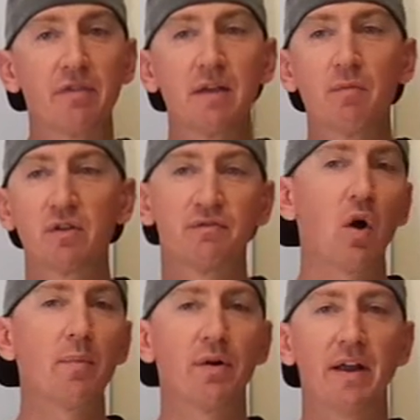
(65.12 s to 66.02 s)
the most
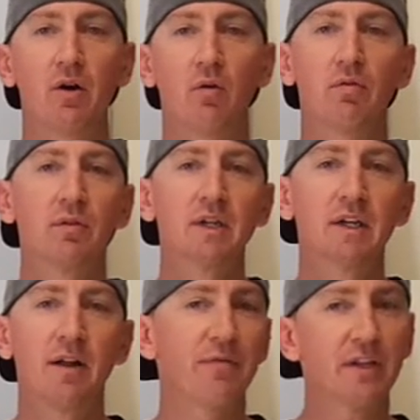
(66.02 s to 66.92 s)
vibrant health.
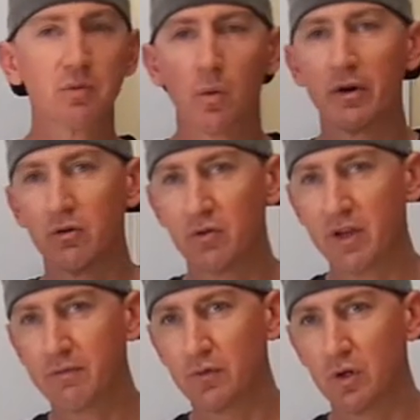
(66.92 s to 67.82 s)
That's what we're all
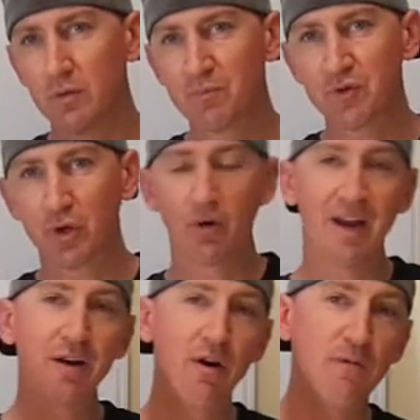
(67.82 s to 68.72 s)
looking for. So
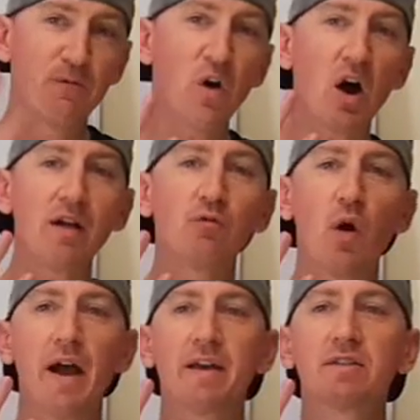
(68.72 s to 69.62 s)
here are 5
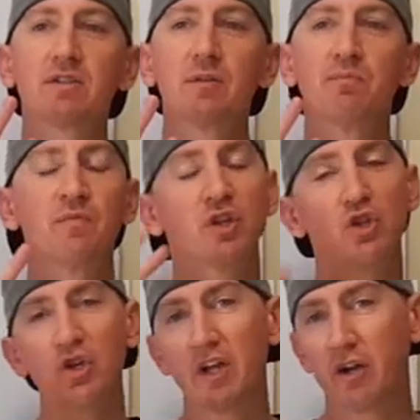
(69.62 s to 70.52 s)
ways that
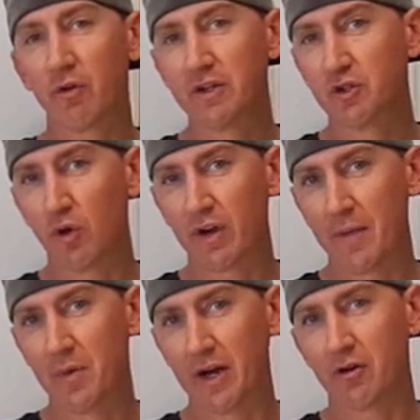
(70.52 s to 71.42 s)
you can increase your
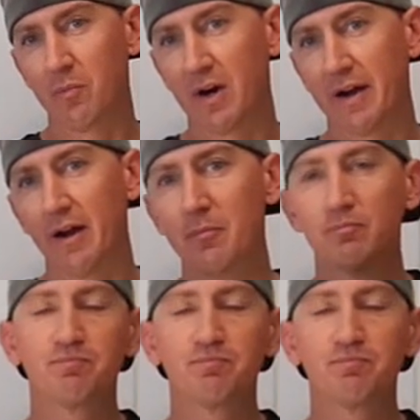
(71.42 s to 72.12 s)
gut microbiome.